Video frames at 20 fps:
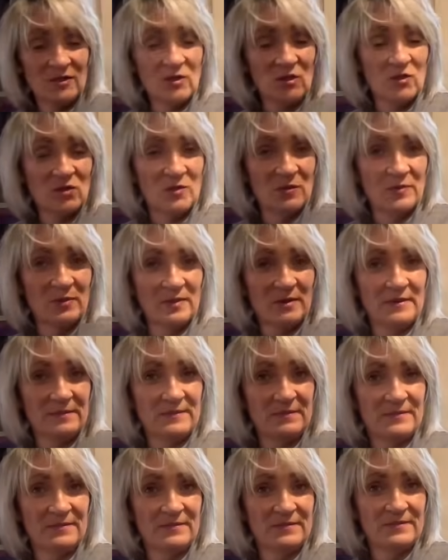Have you lost
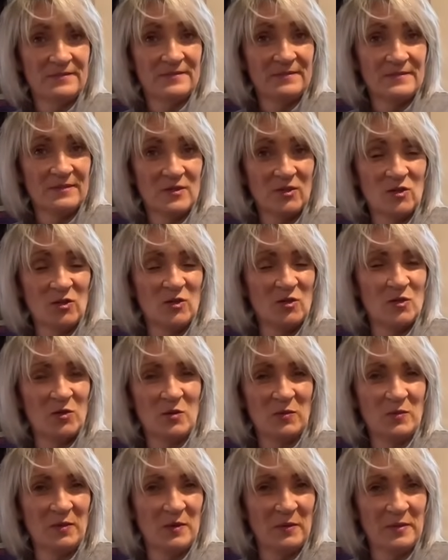weight? Shut
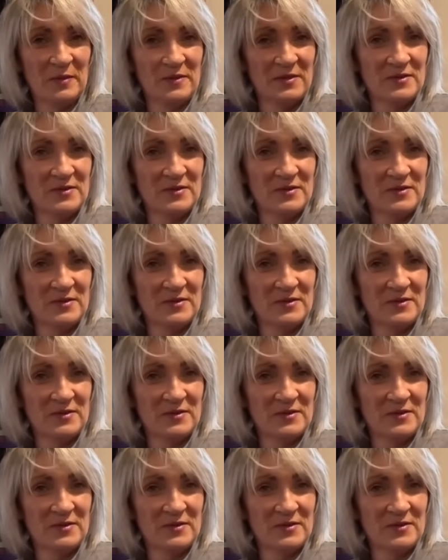up, Robert.